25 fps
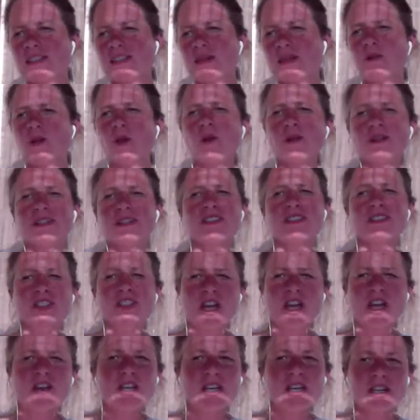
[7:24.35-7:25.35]
I'm not
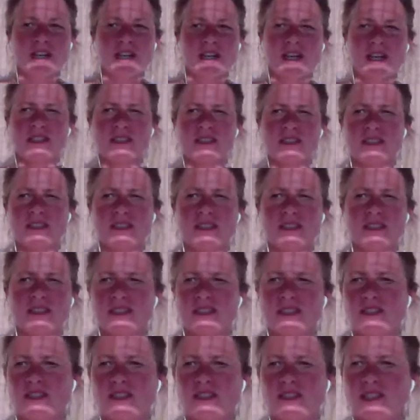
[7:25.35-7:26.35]
so connected
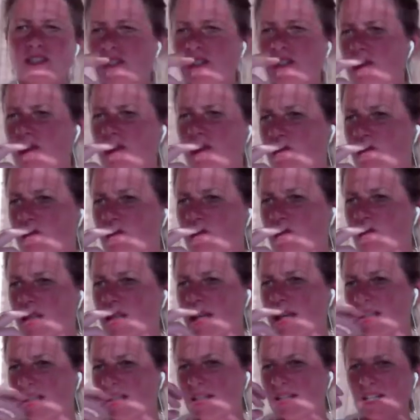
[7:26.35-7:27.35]
to,
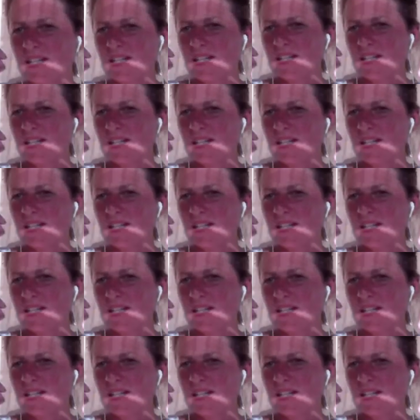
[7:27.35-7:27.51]
like,